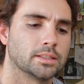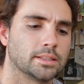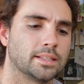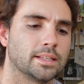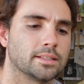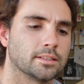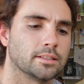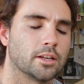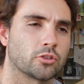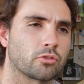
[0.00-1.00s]
this isn't
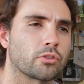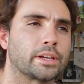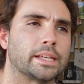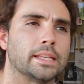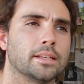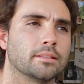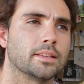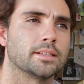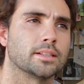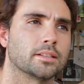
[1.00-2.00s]
a tree,
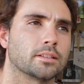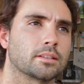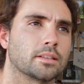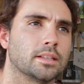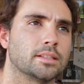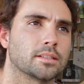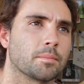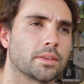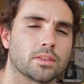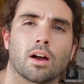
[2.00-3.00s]
this is
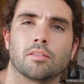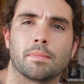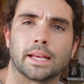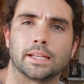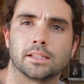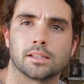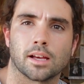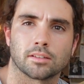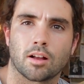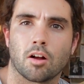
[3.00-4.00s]
something that I've made
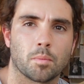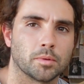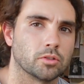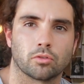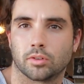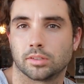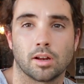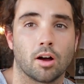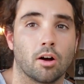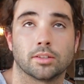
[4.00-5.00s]
as a carpenter or as an
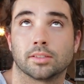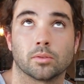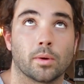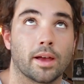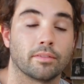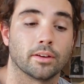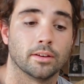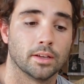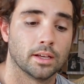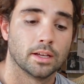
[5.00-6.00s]
artist or whatever.
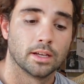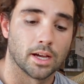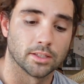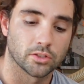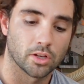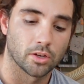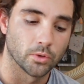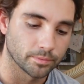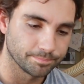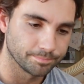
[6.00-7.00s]
And so